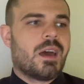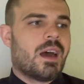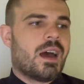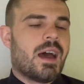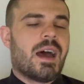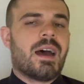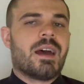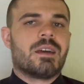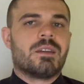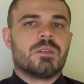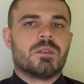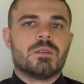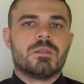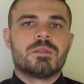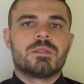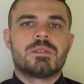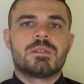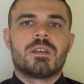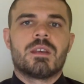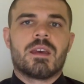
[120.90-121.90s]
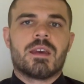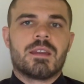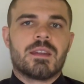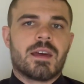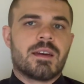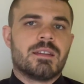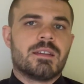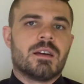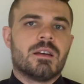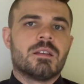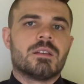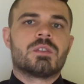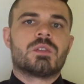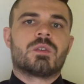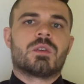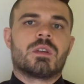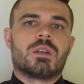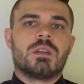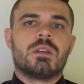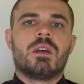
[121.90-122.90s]
idols and
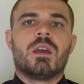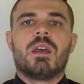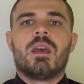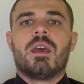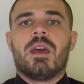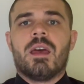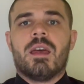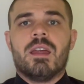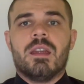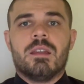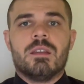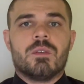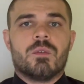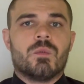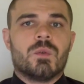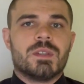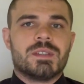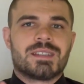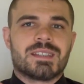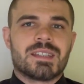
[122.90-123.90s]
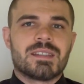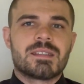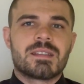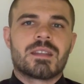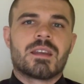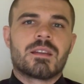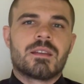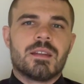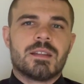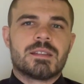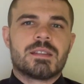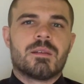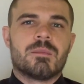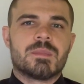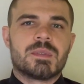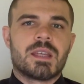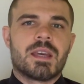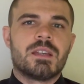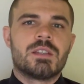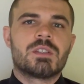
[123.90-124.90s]
idolatry and resisting the
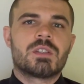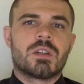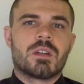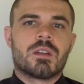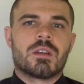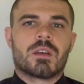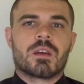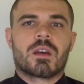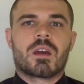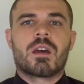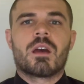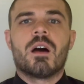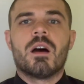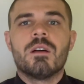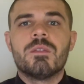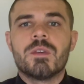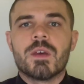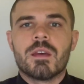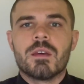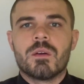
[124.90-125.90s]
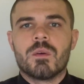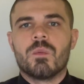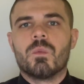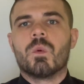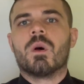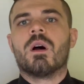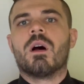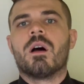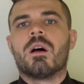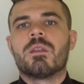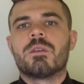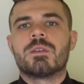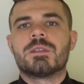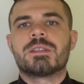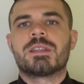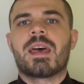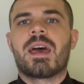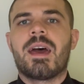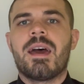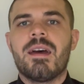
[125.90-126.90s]
temptation to covet what others
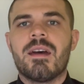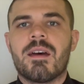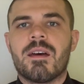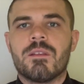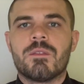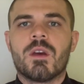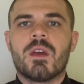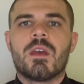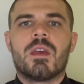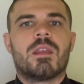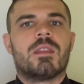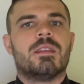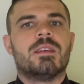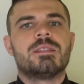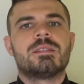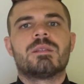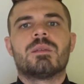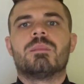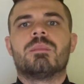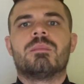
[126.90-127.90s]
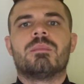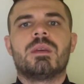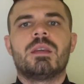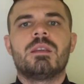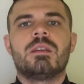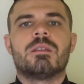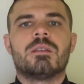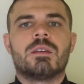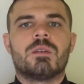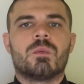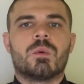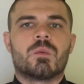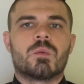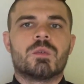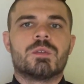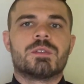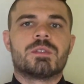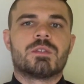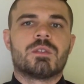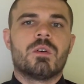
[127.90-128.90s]
have, this immediately will
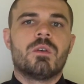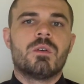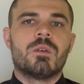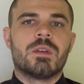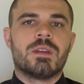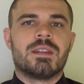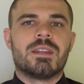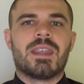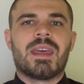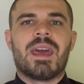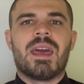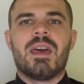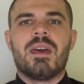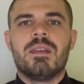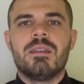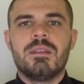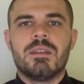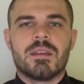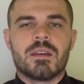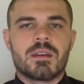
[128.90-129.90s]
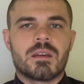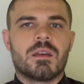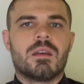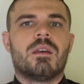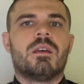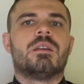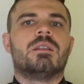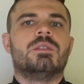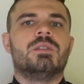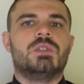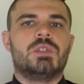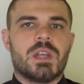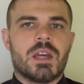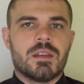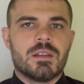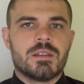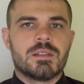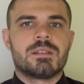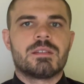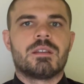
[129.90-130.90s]
result in ending
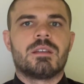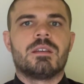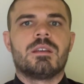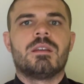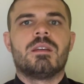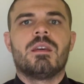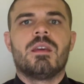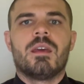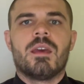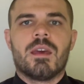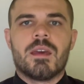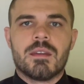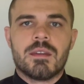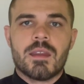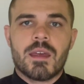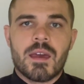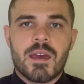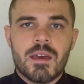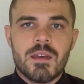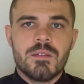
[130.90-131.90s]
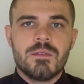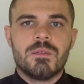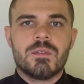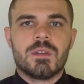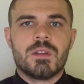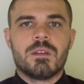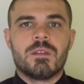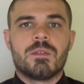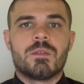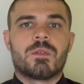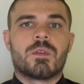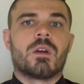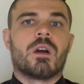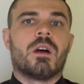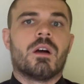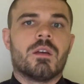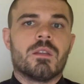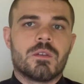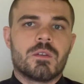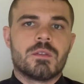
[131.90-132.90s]
jealousy and envy for
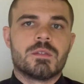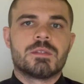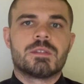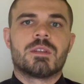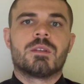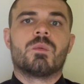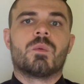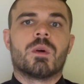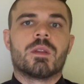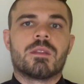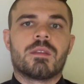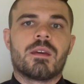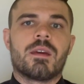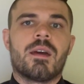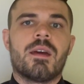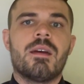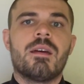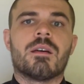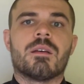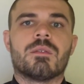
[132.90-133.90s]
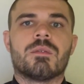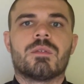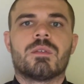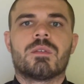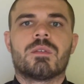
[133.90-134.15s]
others and what they have.